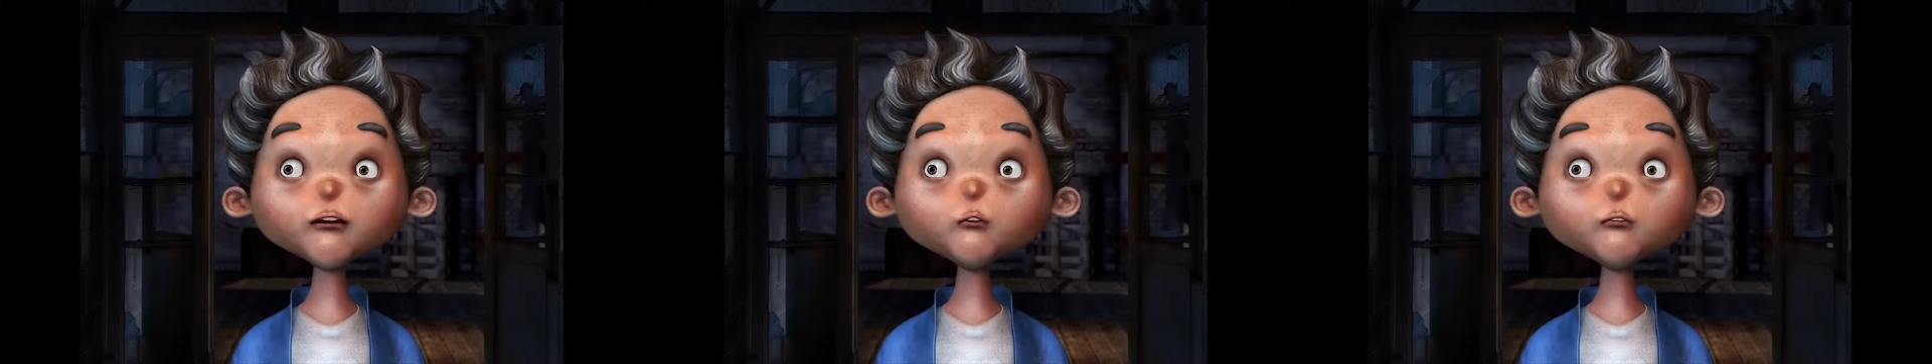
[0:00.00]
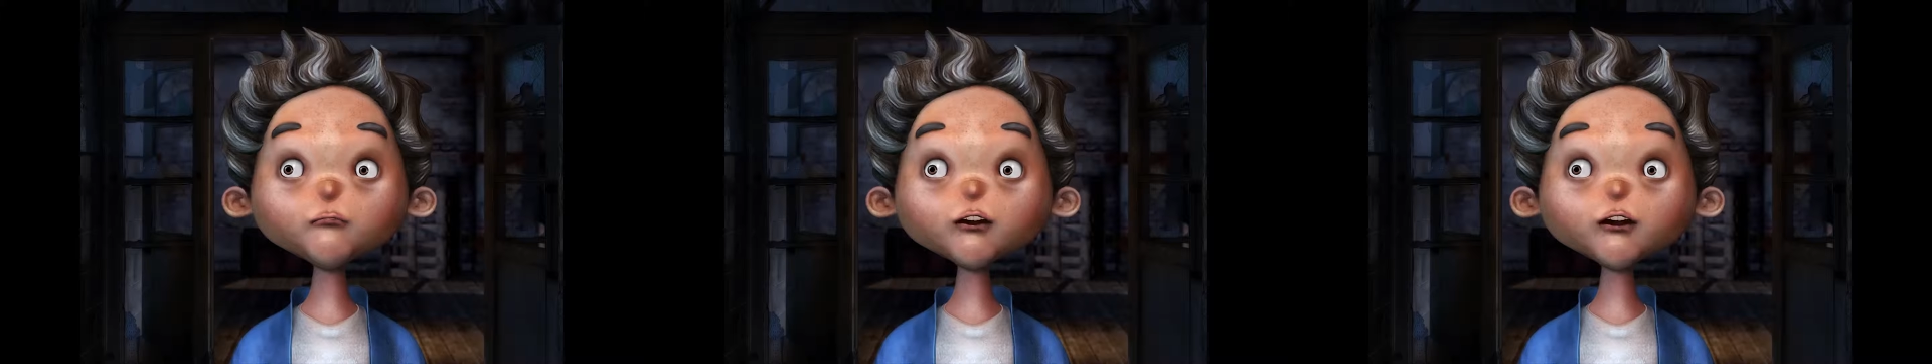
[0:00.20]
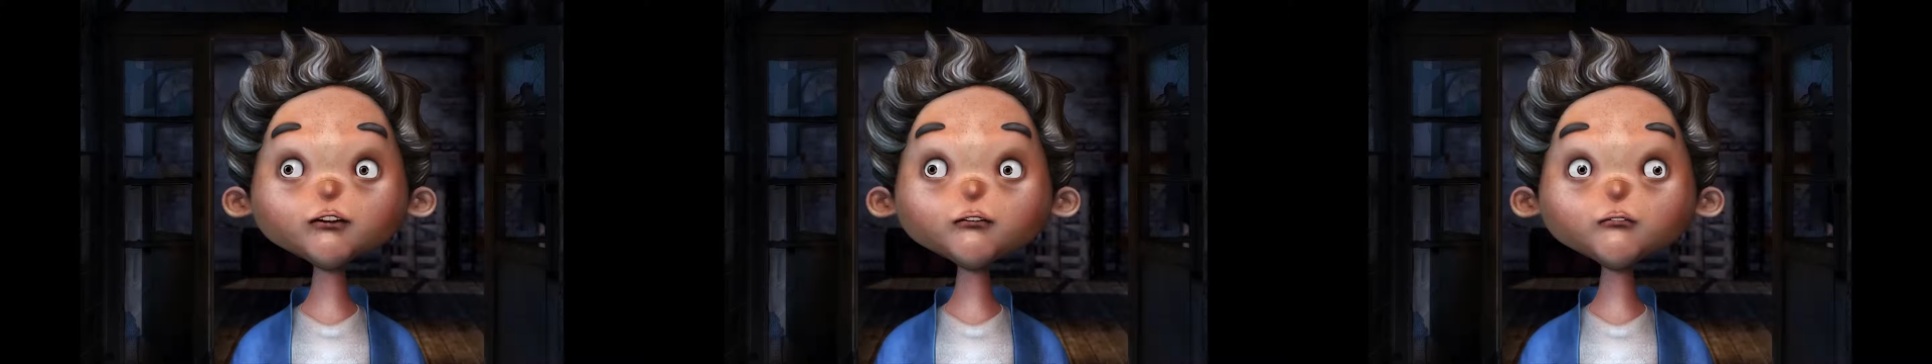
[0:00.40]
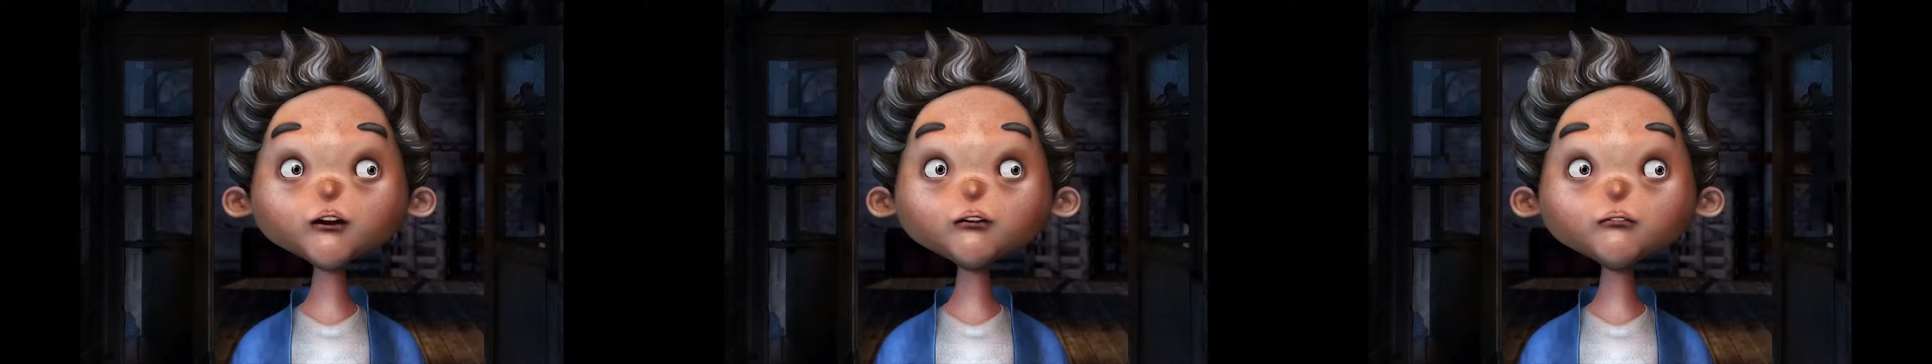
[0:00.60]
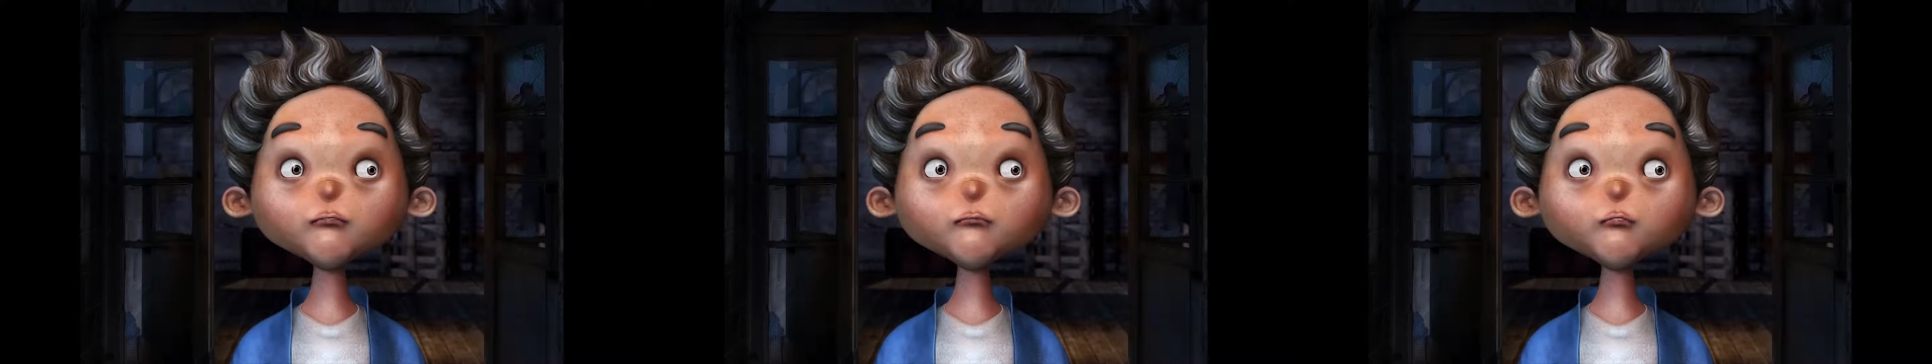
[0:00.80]
task
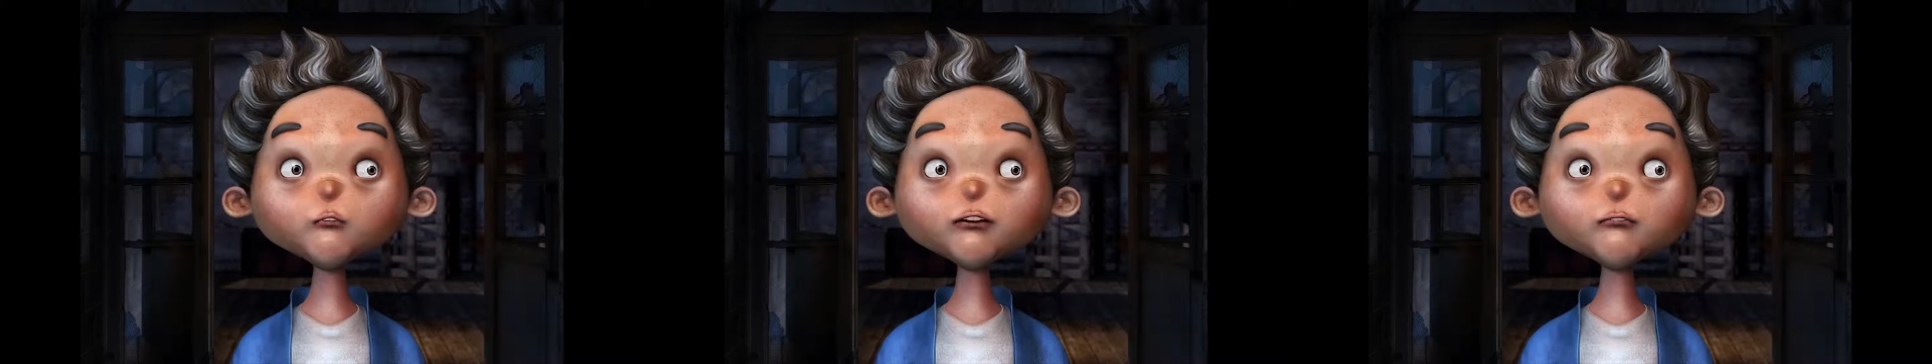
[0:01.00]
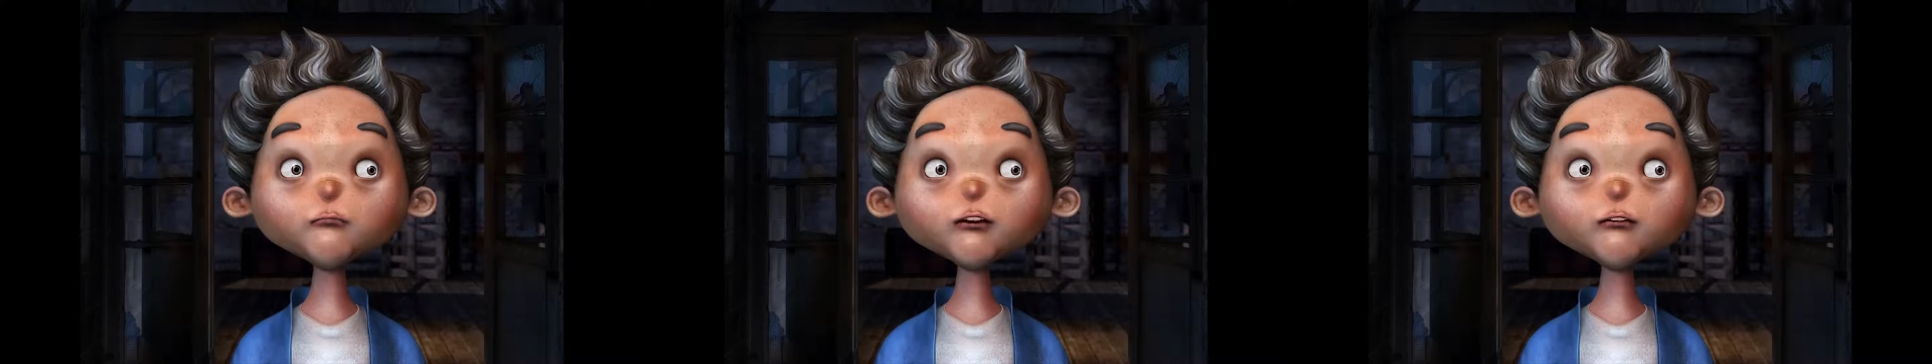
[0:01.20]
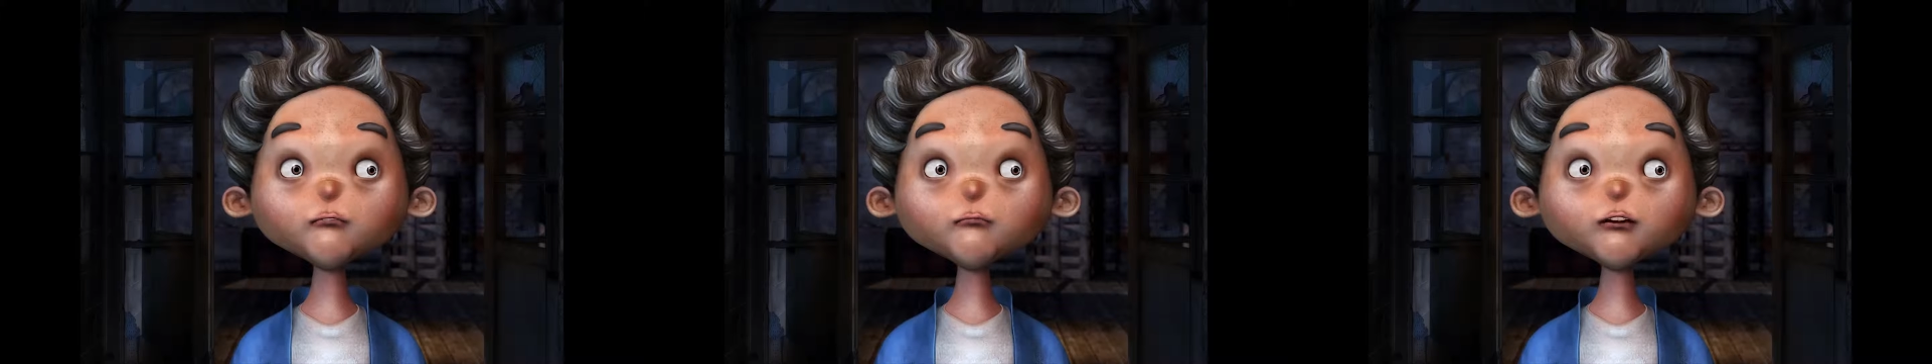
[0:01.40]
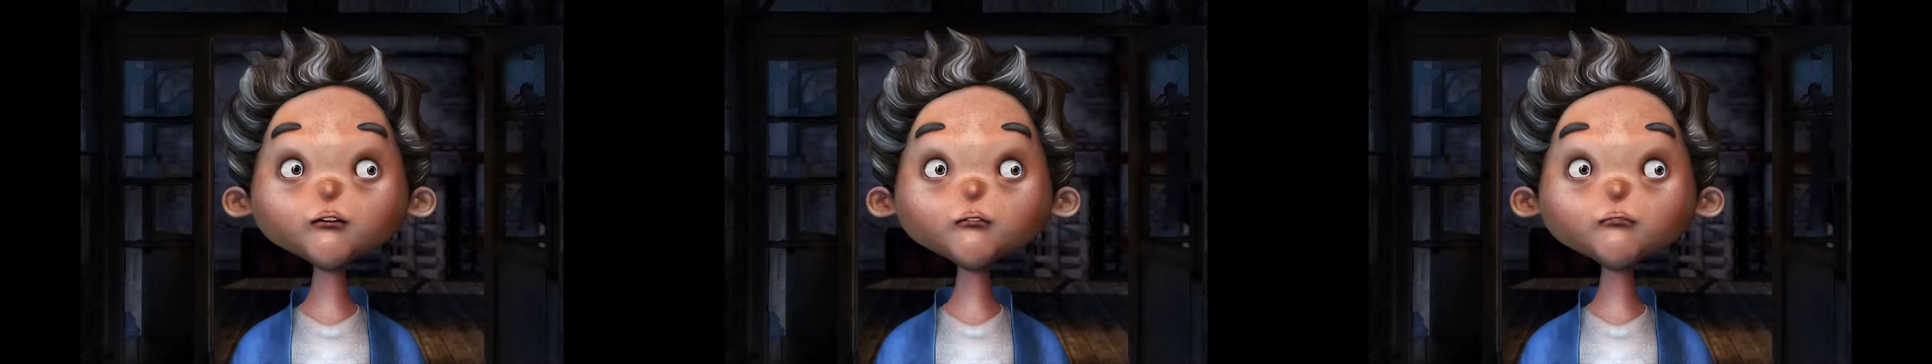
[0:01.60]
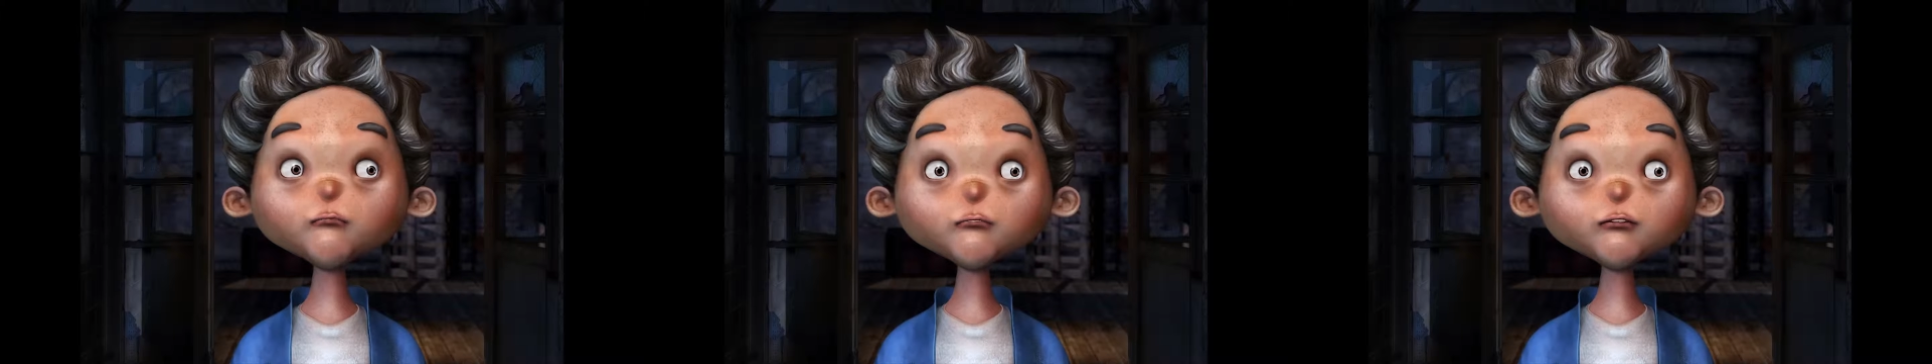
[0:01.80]
had been carried out,
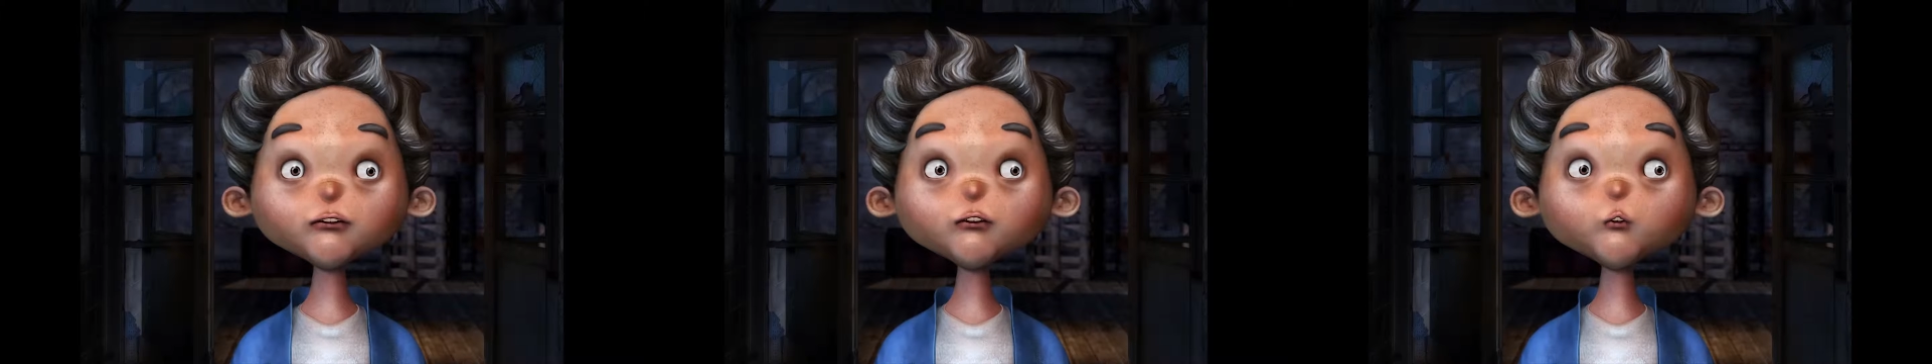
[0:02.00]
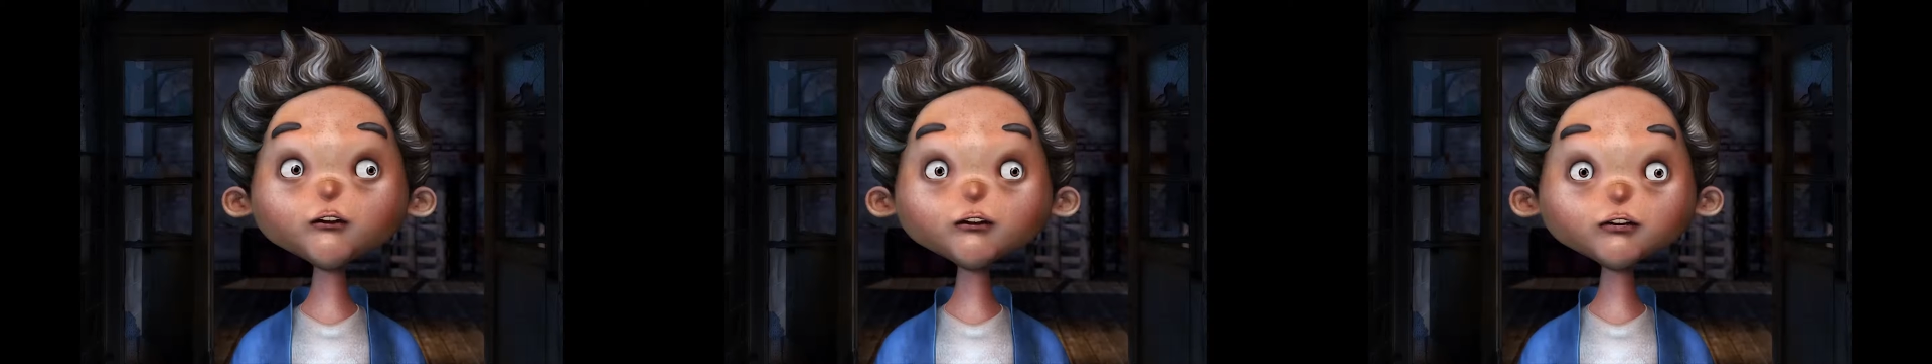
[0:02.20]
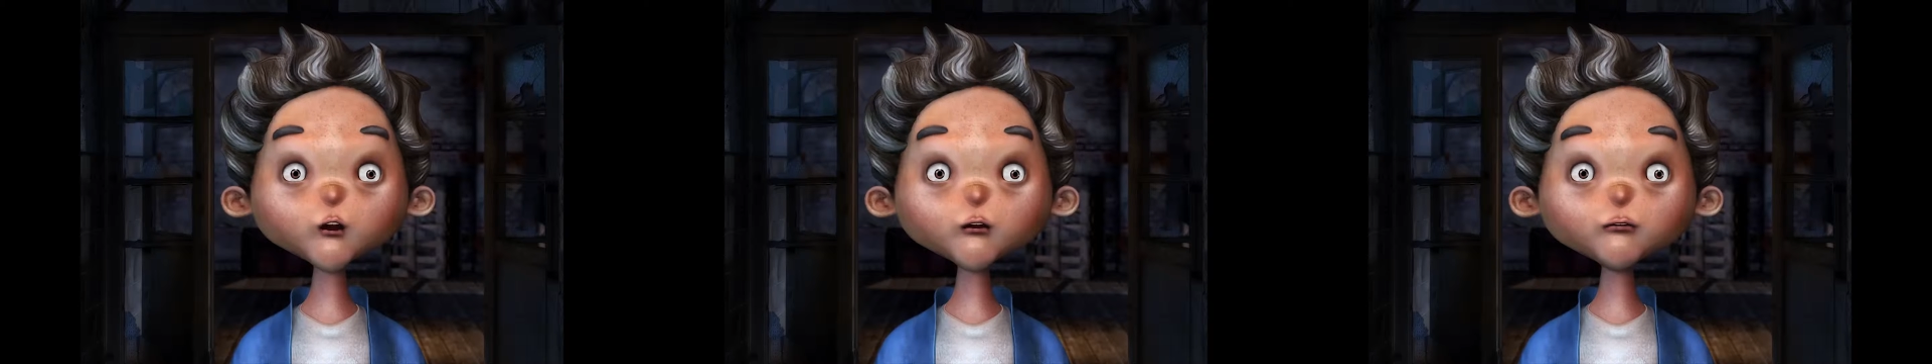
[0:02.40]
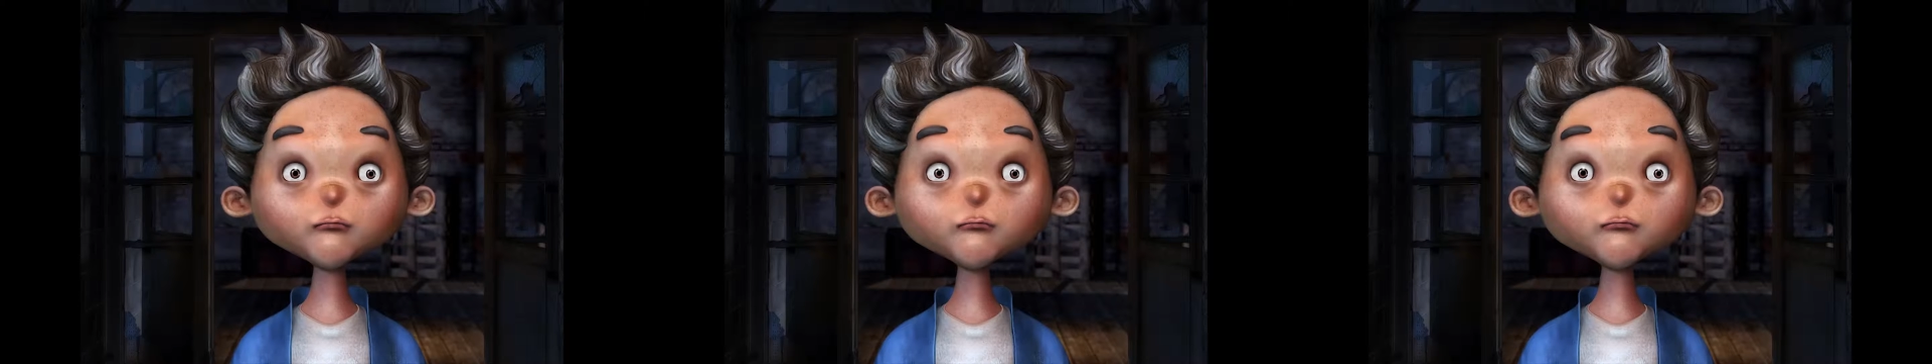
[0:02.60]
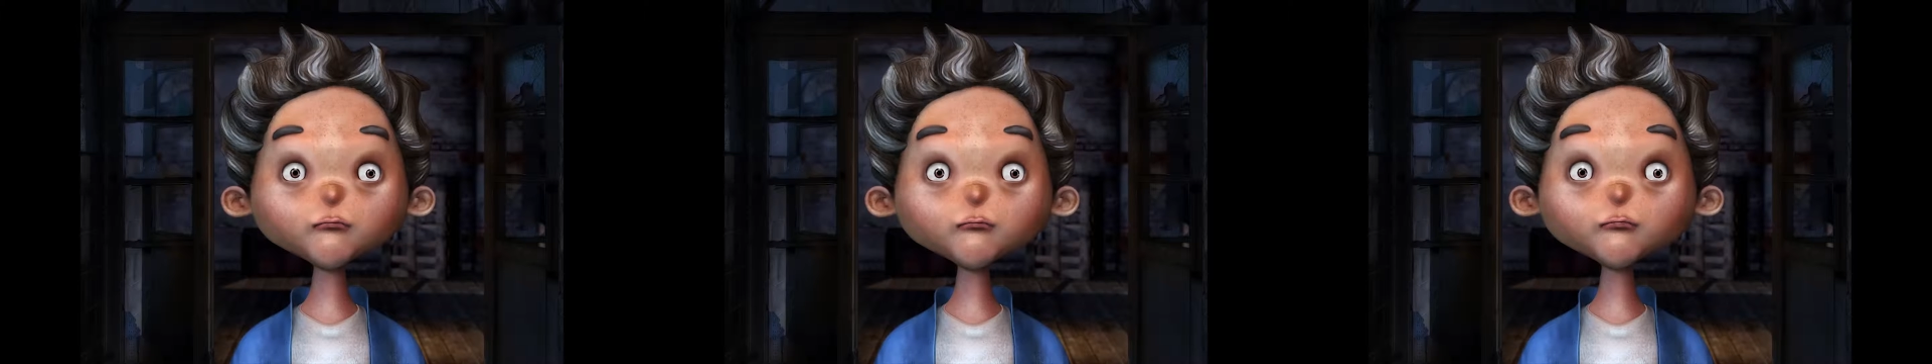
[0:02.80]
she said,